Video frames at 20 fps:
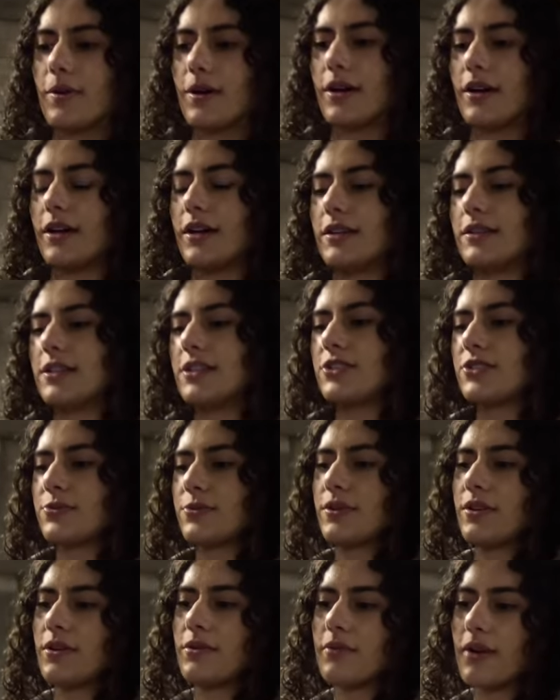but these
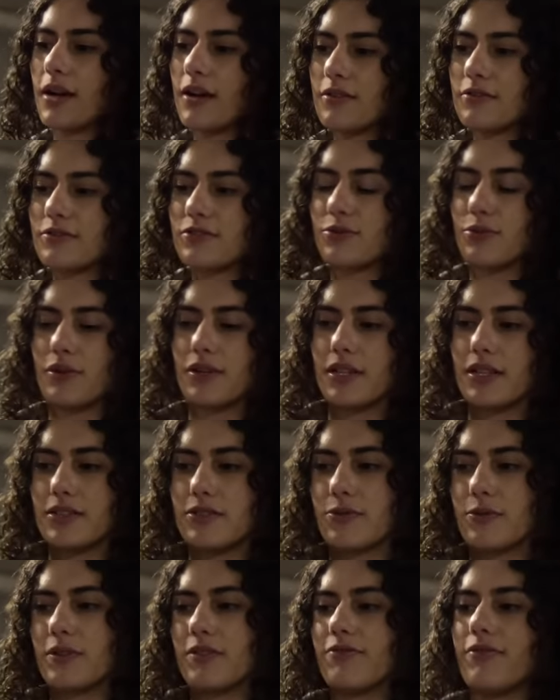were around 20,
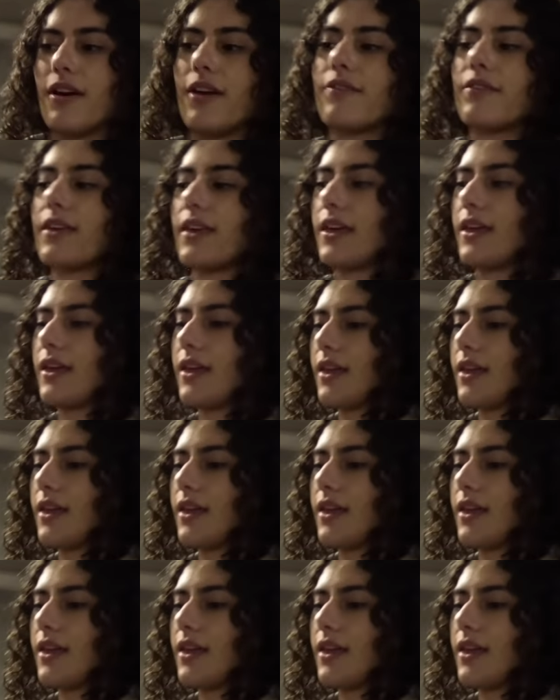25K,